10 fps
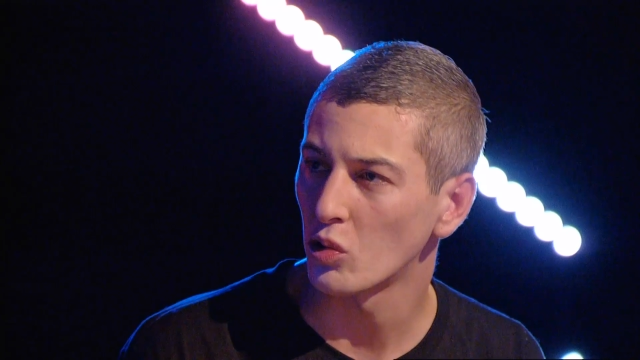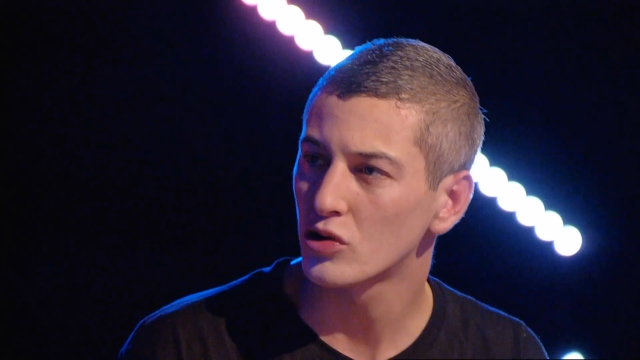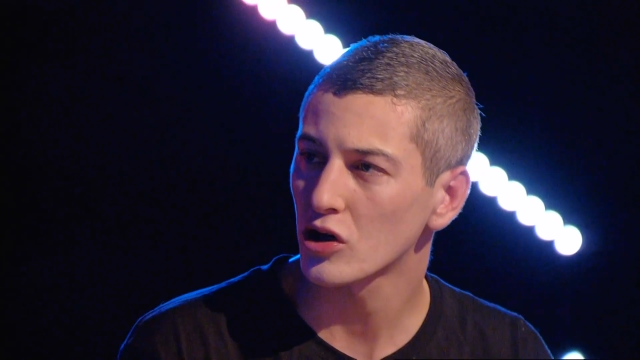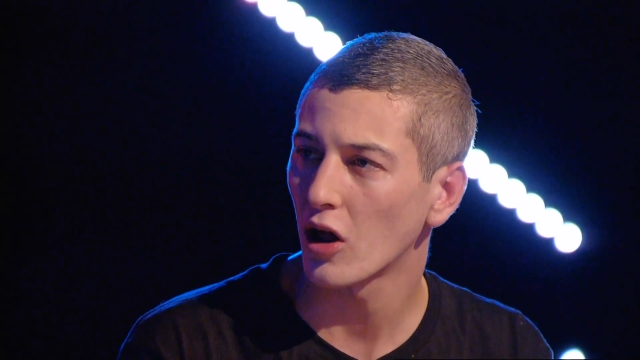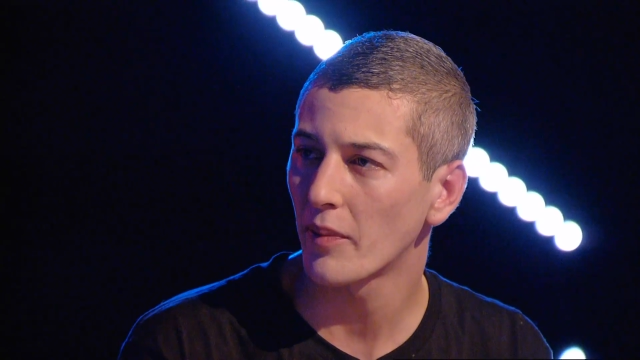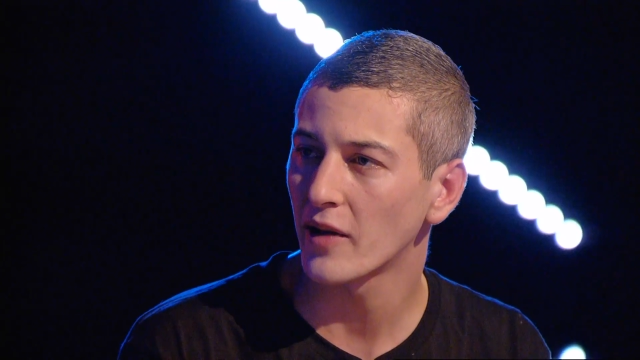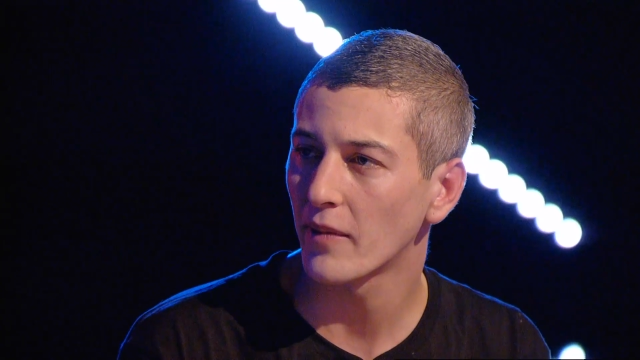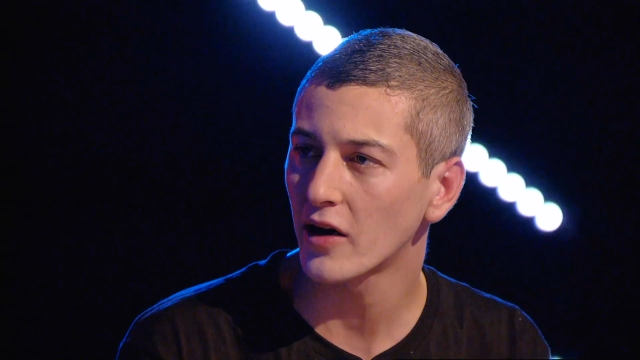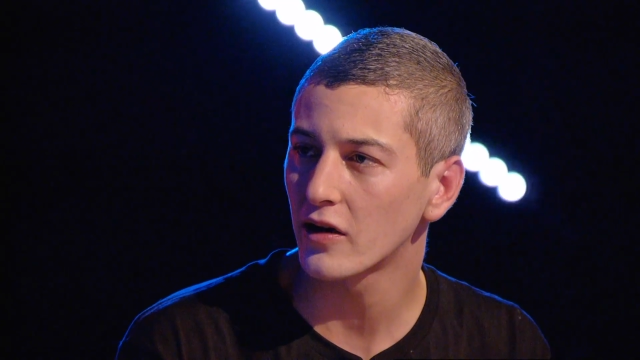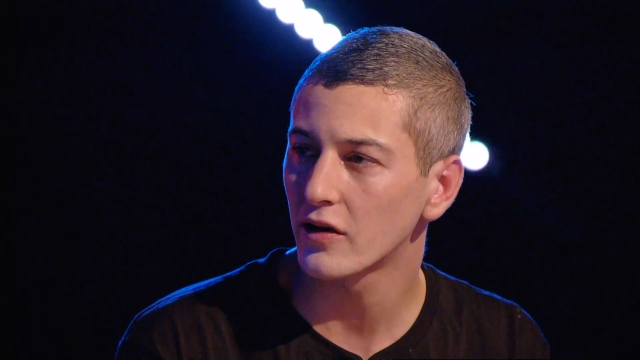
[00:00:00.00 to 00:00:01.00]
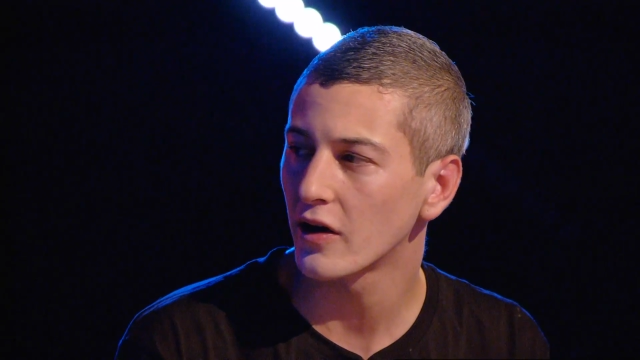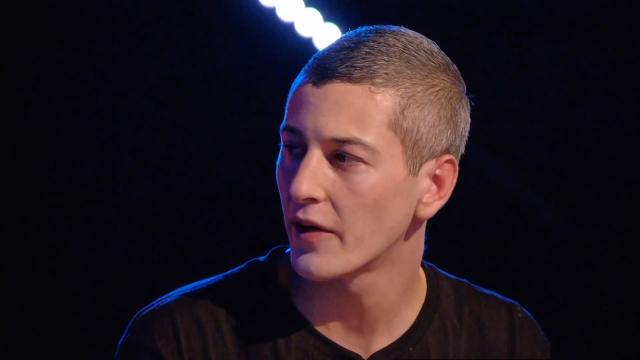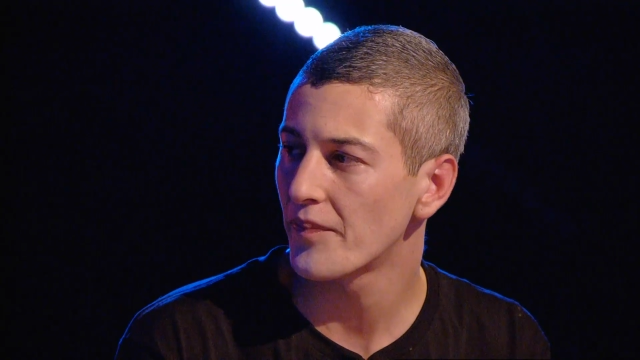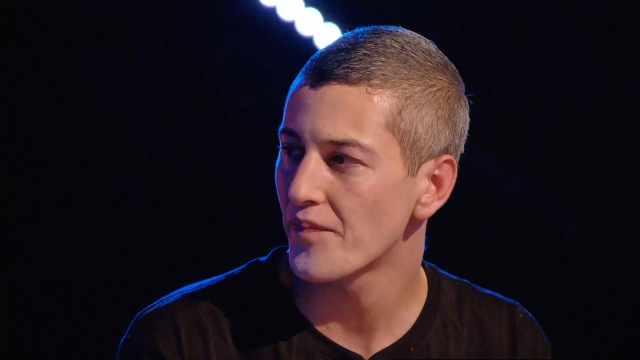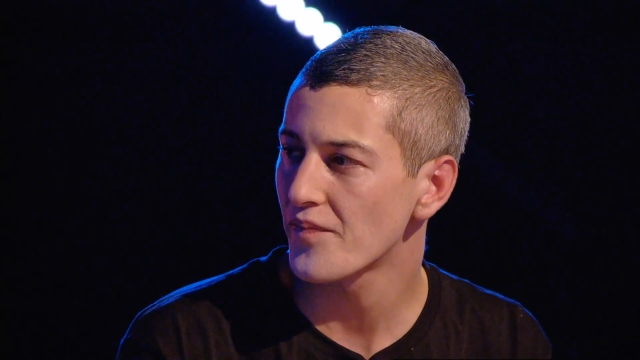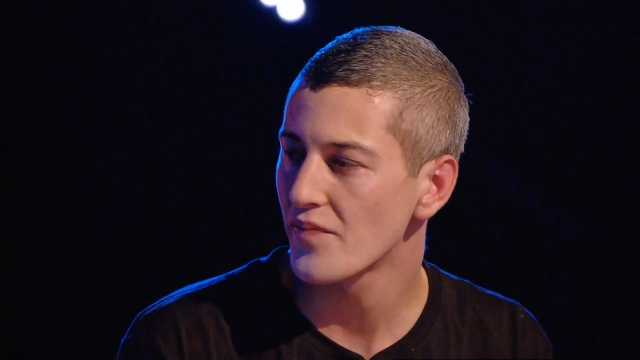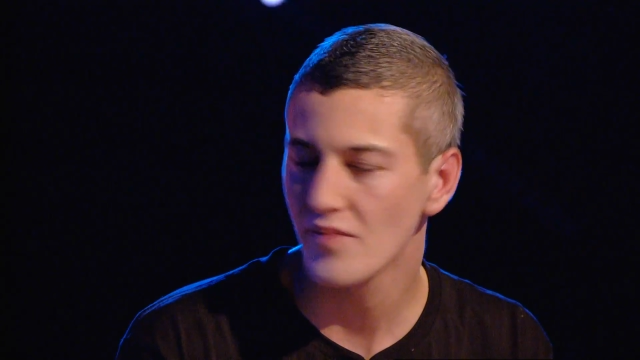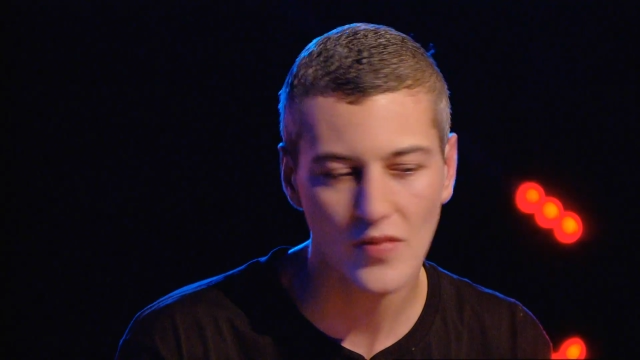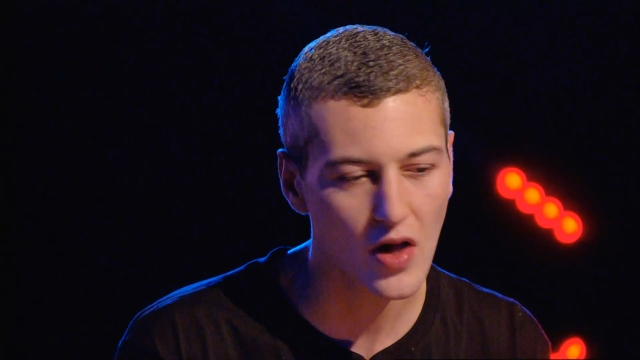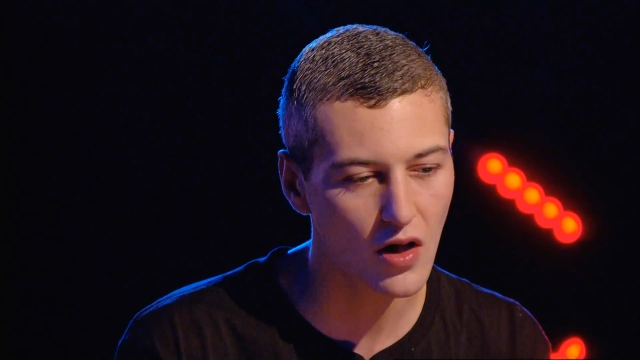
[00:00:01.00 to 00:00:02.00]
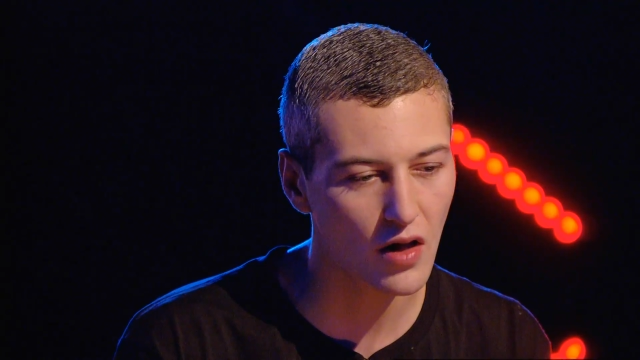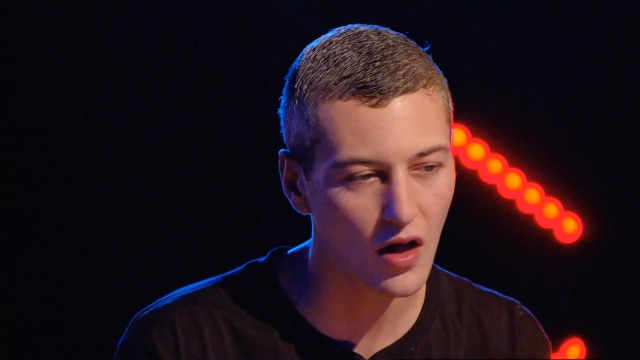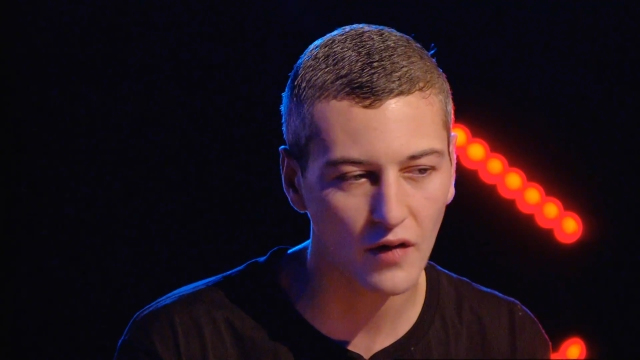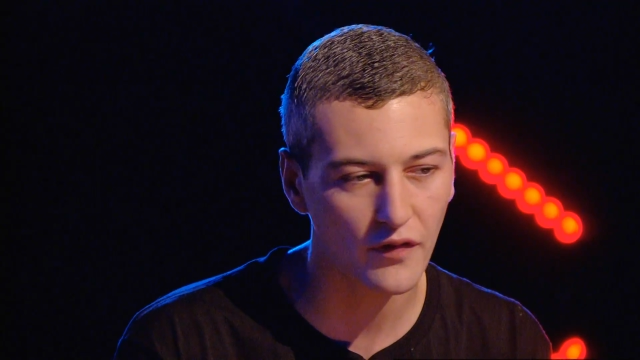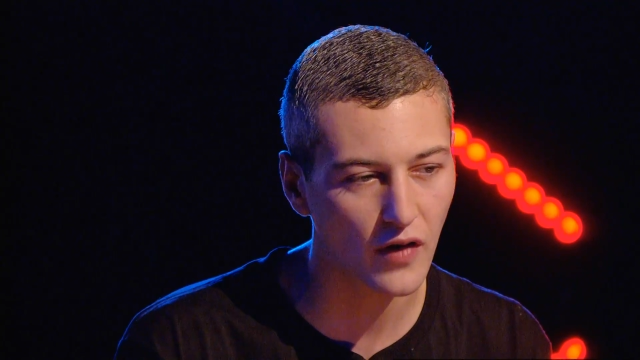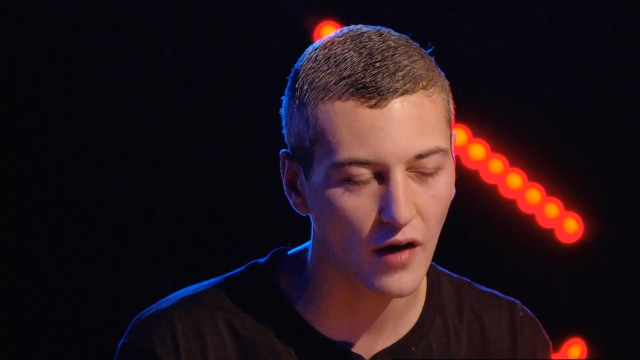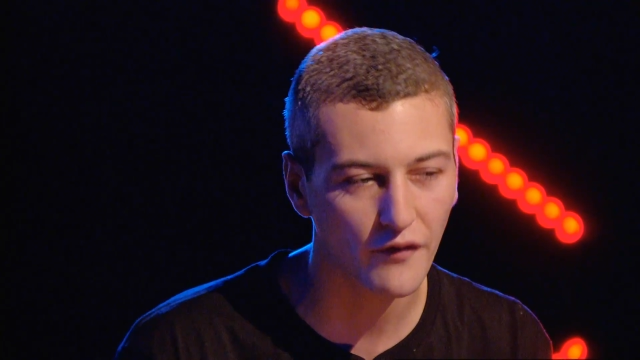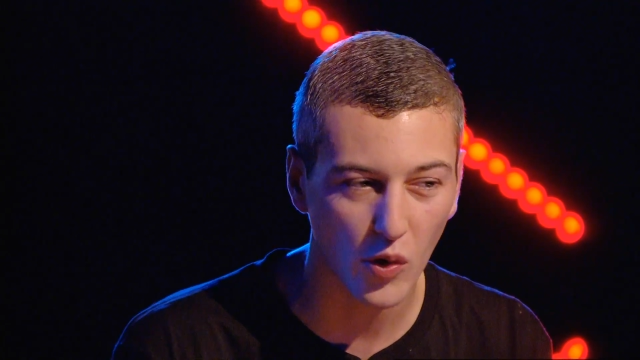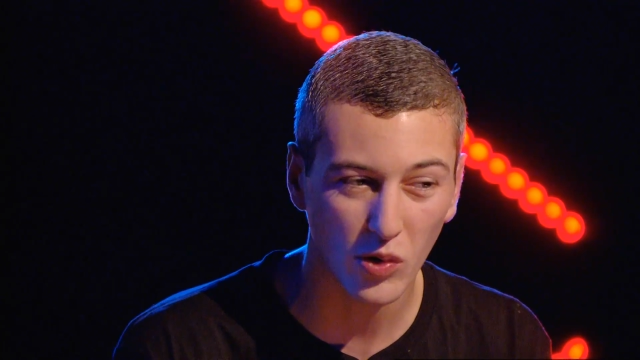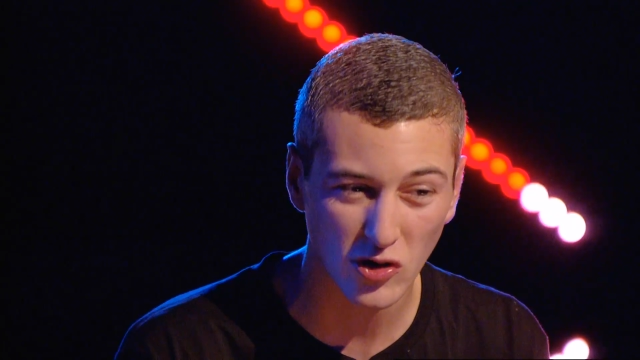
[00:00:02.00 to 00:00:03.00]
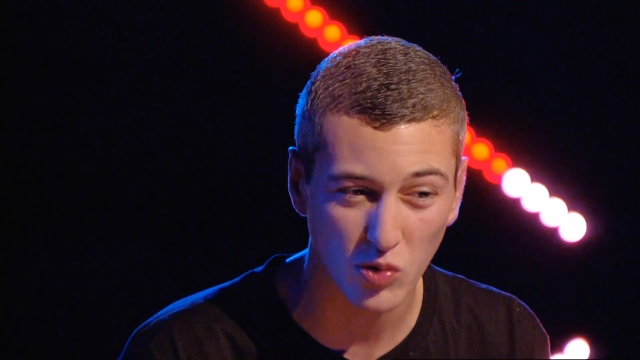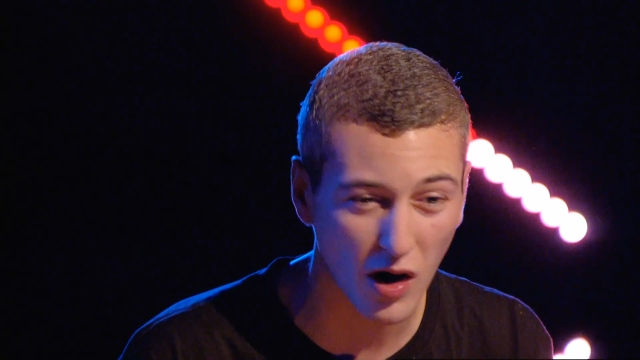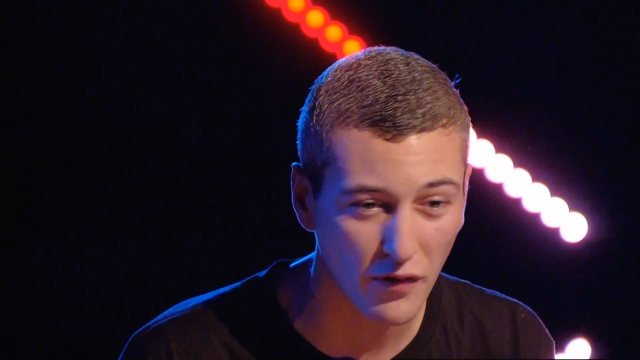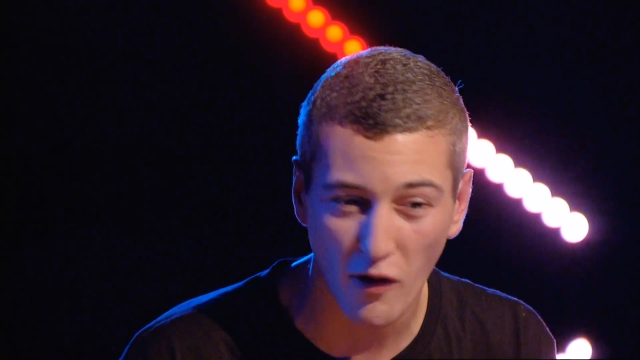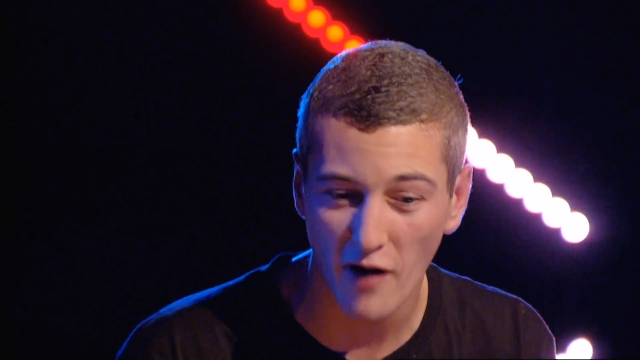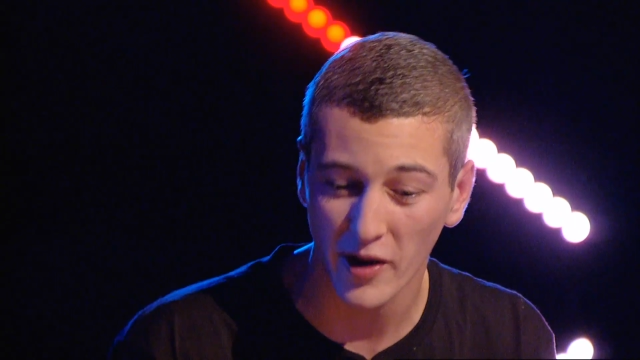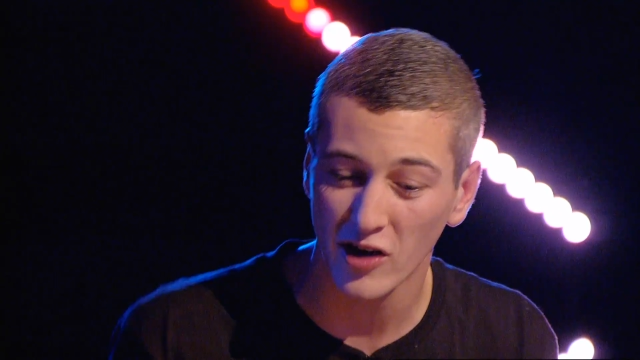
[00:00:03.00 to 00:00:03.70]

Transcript: do you know what I mean, man? And I feel that's where I thrive, man.